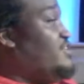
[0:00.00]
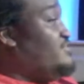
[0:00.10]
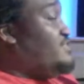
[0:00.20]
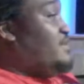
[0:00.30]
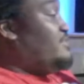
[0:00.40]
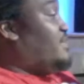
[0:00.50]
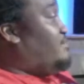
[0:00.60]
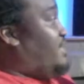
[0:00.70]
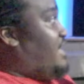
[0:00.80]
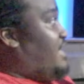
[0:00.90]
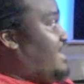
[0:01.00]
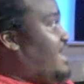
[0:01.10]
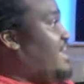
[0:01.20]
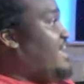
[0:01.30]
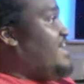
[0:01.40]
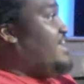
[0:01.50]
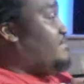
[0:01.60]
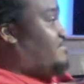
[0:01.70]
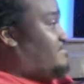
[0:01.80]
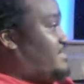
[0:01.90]
to get off subject, but like
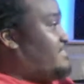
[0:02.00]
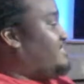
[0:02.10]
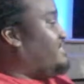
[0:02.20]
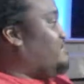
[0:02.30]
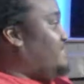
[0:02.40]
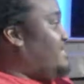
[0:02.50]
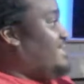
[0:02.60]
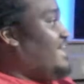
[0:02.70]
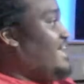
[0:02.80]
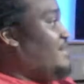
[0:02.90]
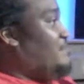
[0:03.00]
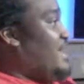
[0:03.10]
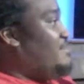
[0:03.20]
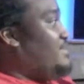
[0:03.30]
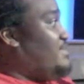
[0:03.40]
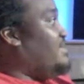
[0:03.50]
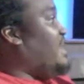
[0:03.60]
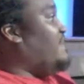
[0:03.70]
and this is just me, like my opinion.